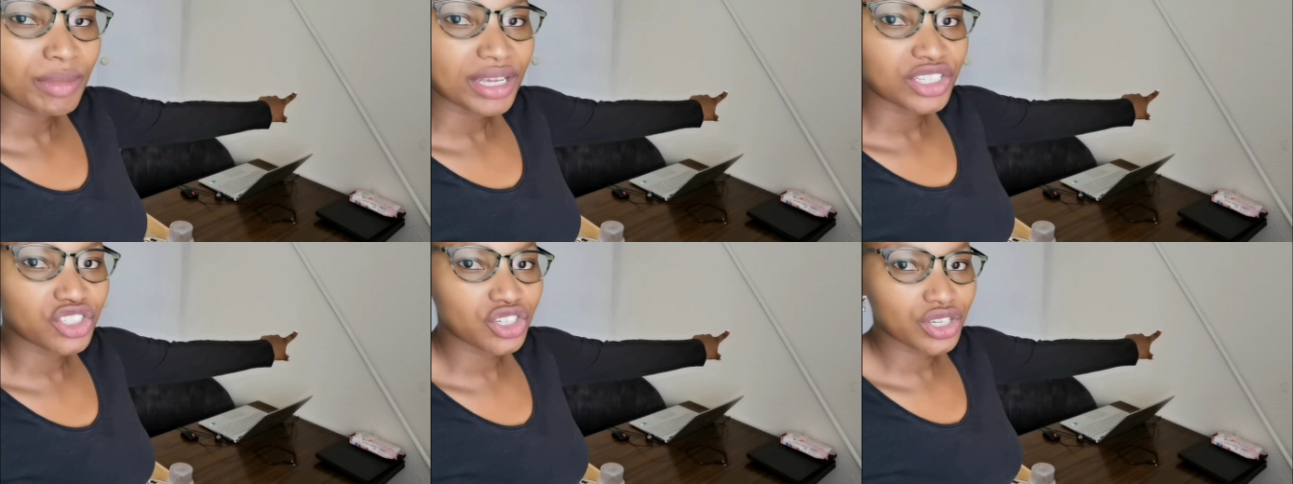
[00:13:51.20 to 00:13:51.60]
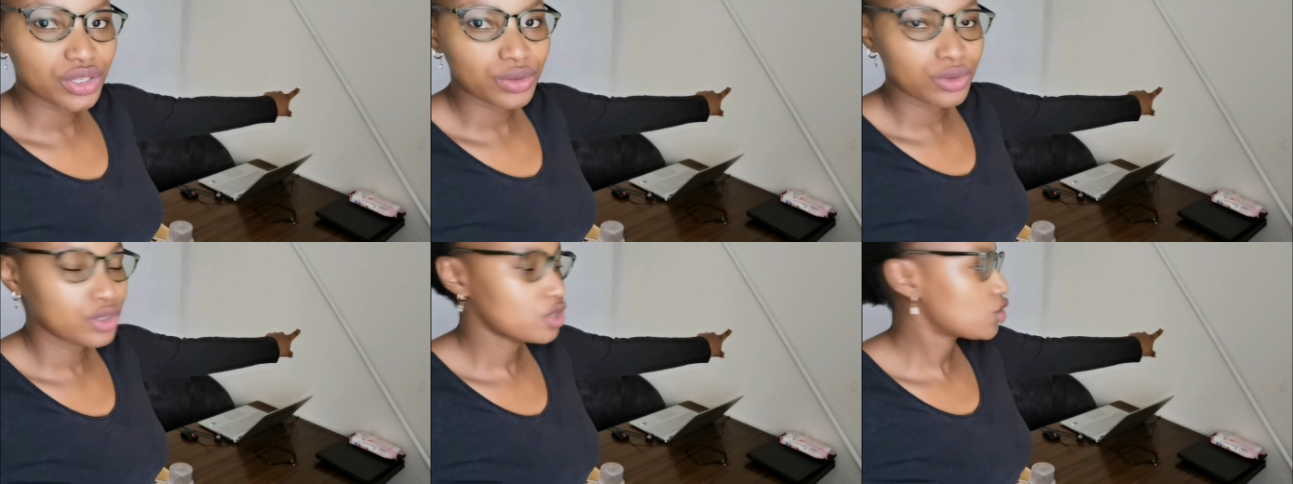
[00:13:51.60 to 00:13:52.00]
and my
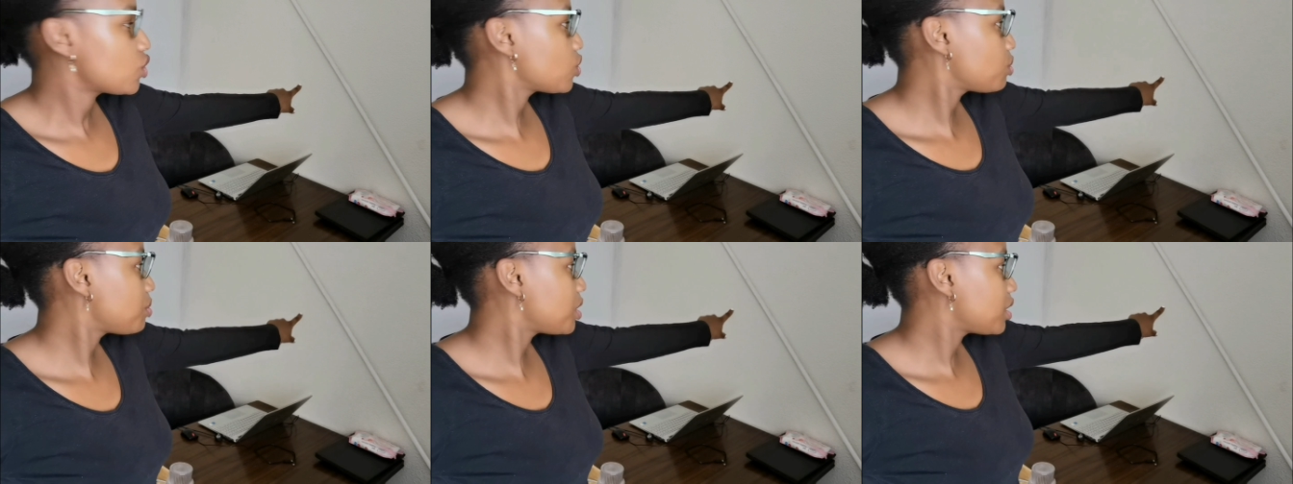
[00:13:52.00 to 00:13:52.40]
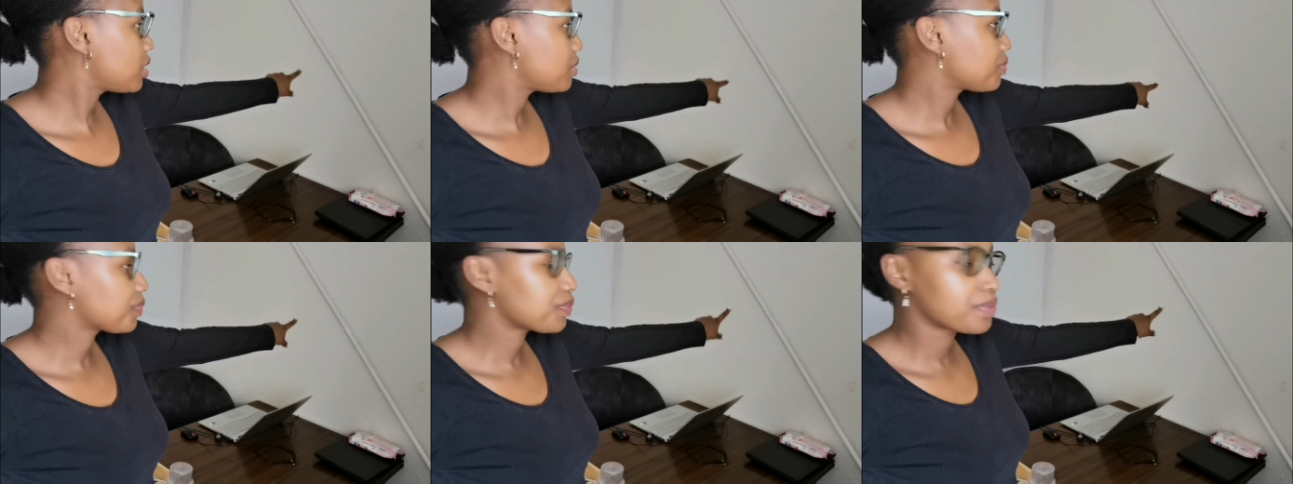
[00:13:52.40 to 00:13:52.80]
chair used to
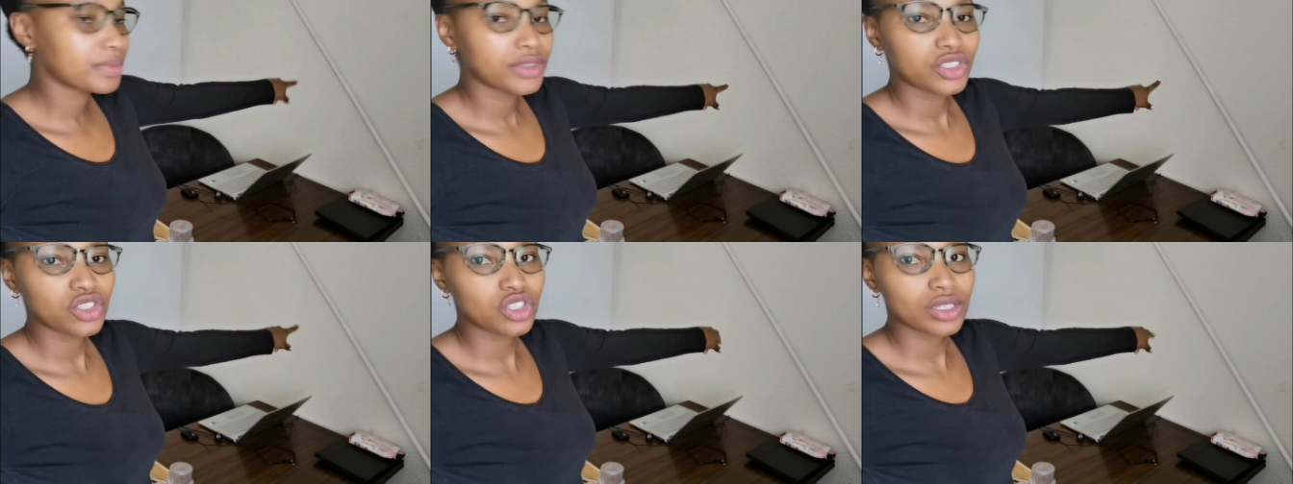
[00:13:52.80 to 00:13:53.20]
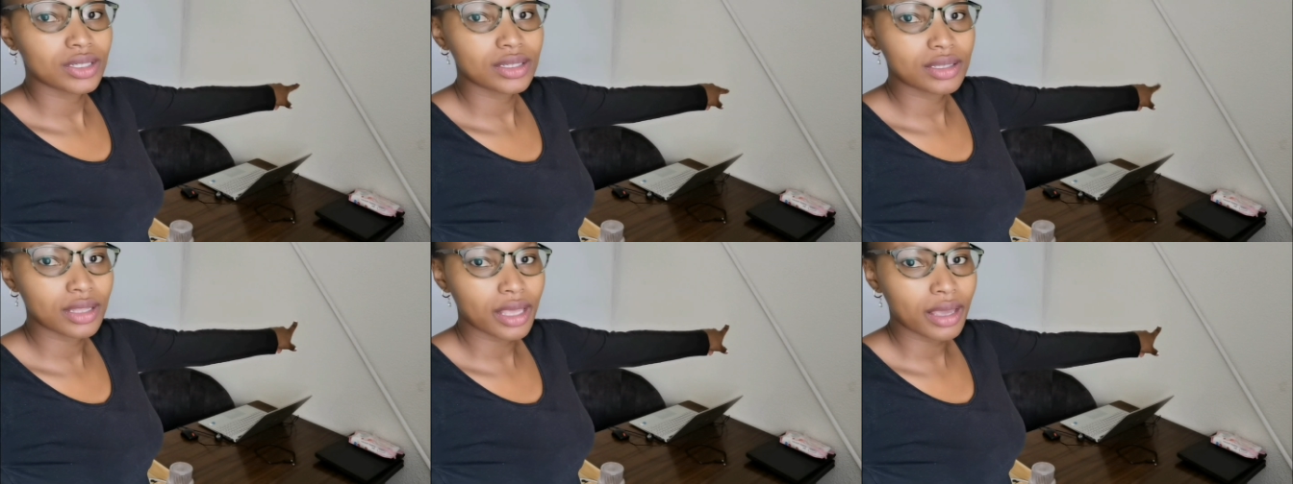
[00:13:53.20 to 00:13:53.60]
be
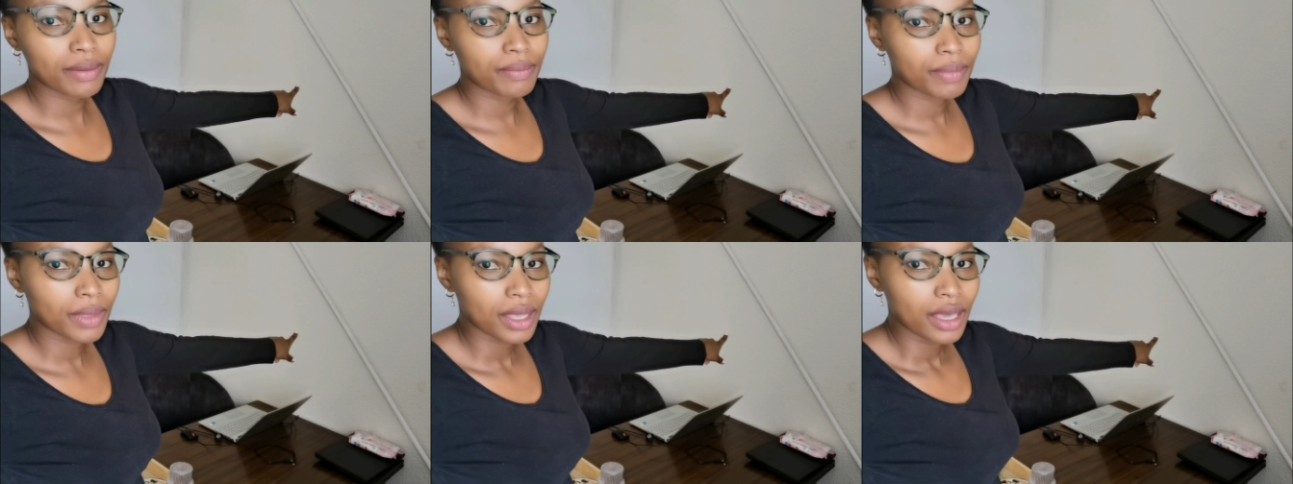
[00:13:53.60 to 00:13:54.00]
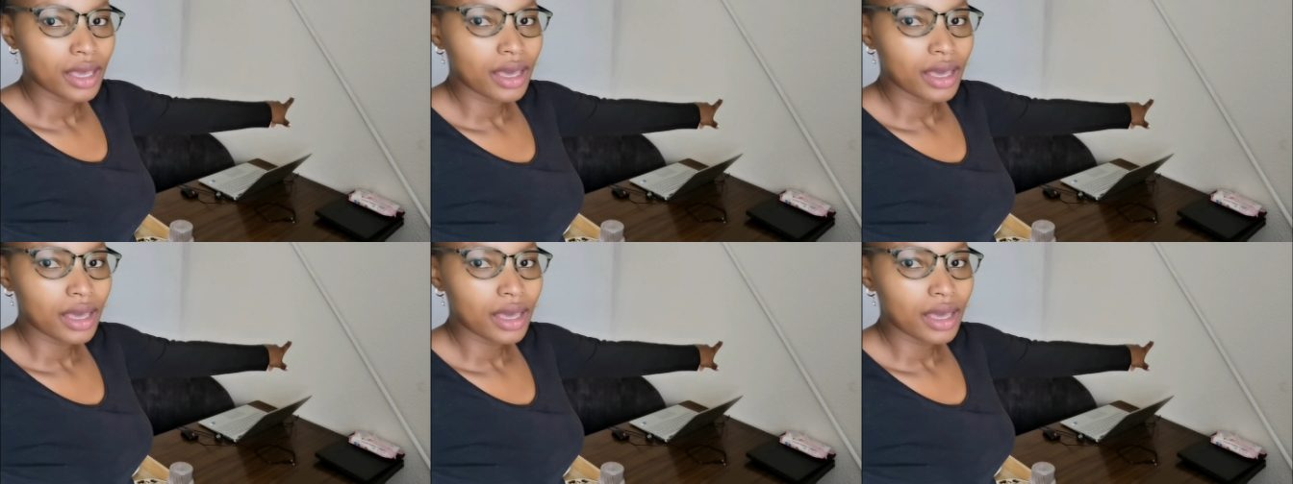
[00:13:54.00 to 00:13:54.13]
just there.